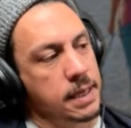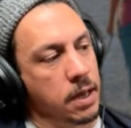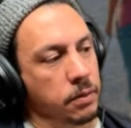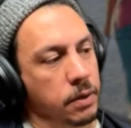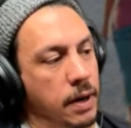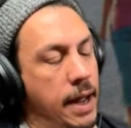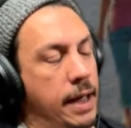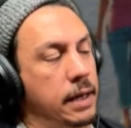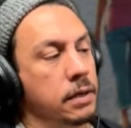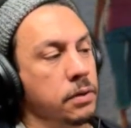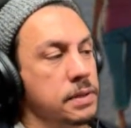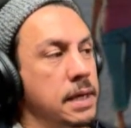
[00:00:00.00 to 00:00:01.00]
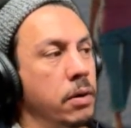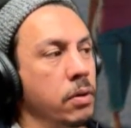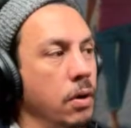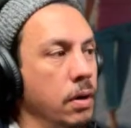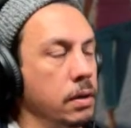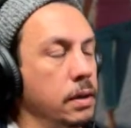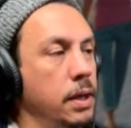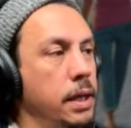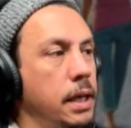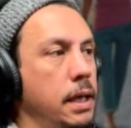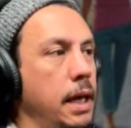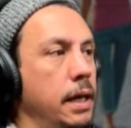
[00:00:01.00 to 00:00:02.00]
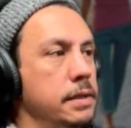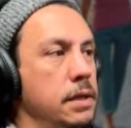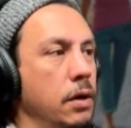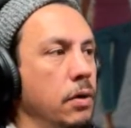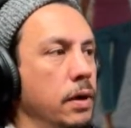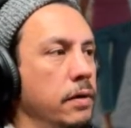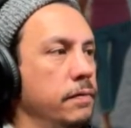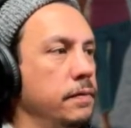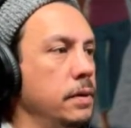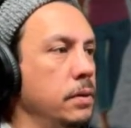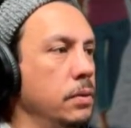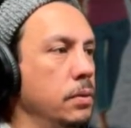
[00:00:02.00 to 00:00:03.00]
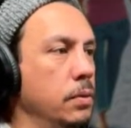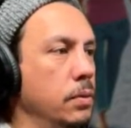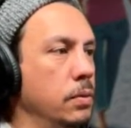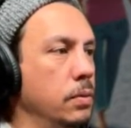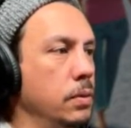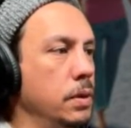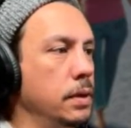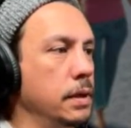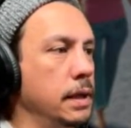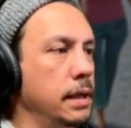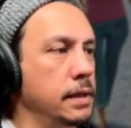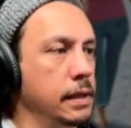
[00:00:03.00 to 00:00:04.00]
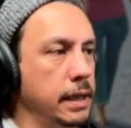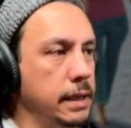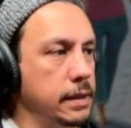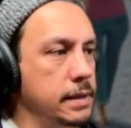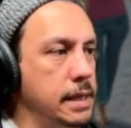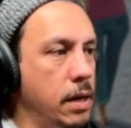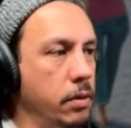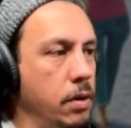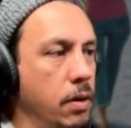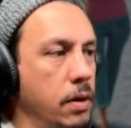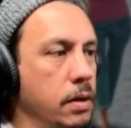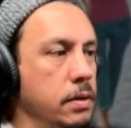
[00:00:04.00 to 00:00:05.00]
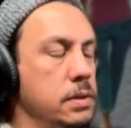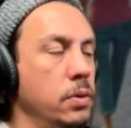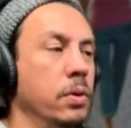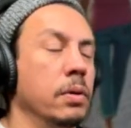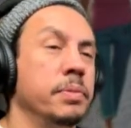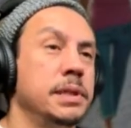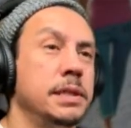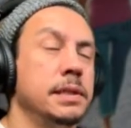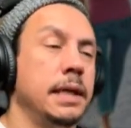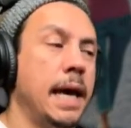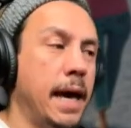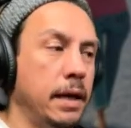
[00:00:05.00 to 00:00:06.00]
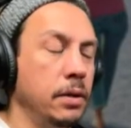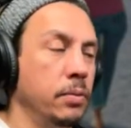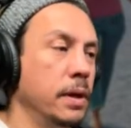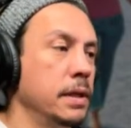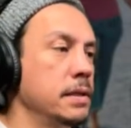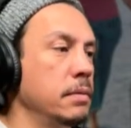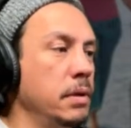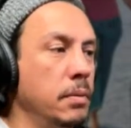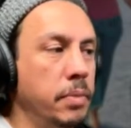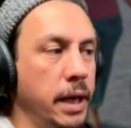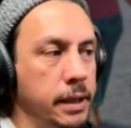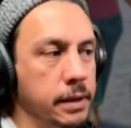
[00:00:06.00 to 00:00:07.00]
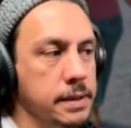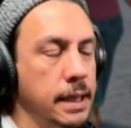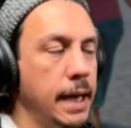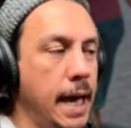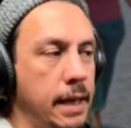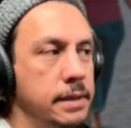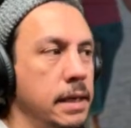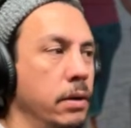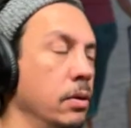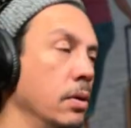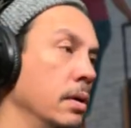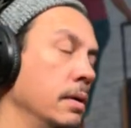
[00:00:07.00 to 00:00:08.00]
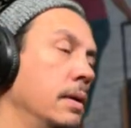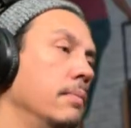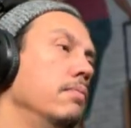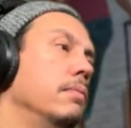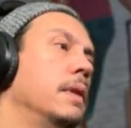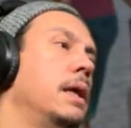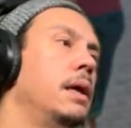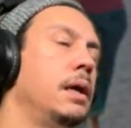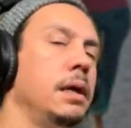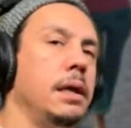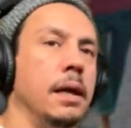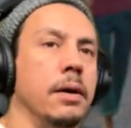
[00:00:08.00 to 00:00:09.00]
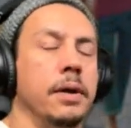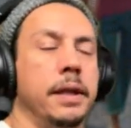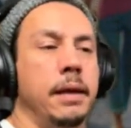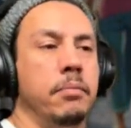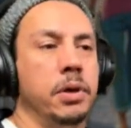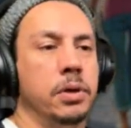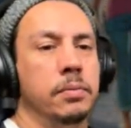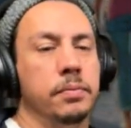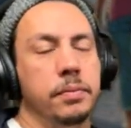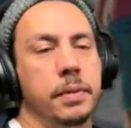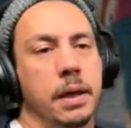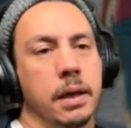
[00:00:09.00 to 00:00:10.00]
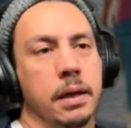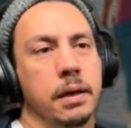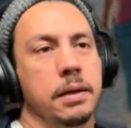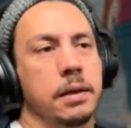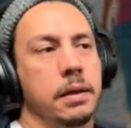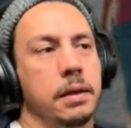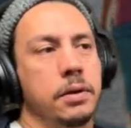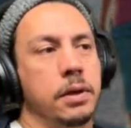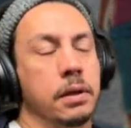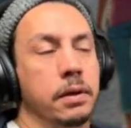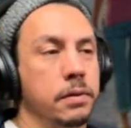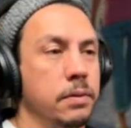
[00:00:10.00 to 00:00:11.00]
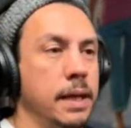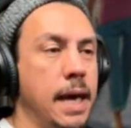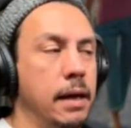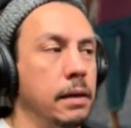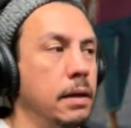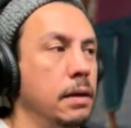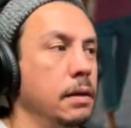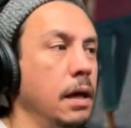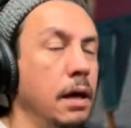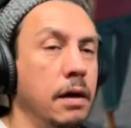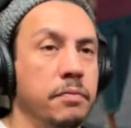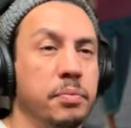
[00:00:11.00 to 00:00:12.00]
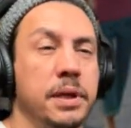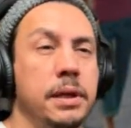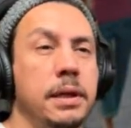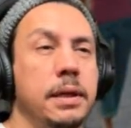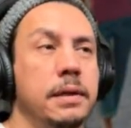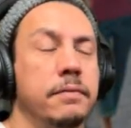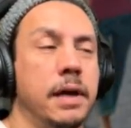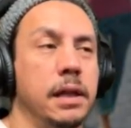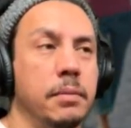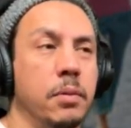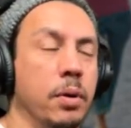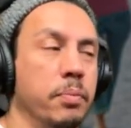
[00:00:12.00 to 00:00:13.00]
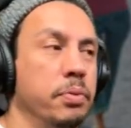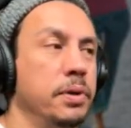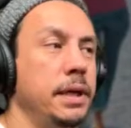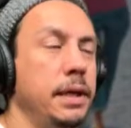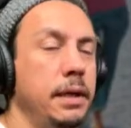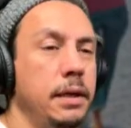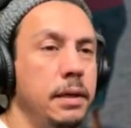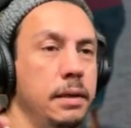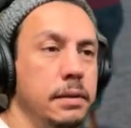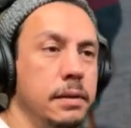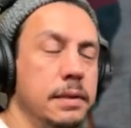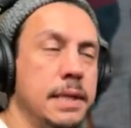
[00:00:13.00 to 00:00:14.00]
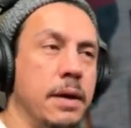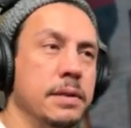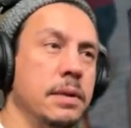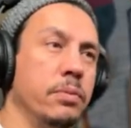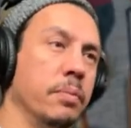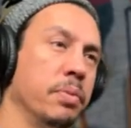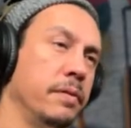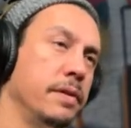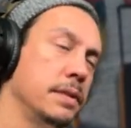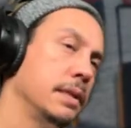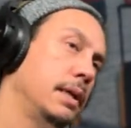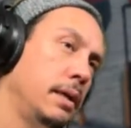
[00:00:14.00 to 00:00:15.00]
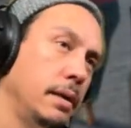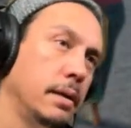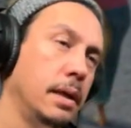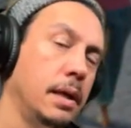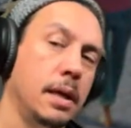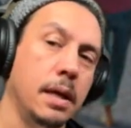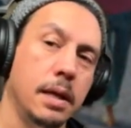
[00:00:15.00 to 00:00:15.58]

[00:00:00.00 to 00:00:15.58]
sound or add a new sound card. And so if you can then delete these sound cards or potentially add new ones, there'd be a button, it's like add sound card, you know, and then boom, you can look through a catalog of pre-developed or sounds that were previously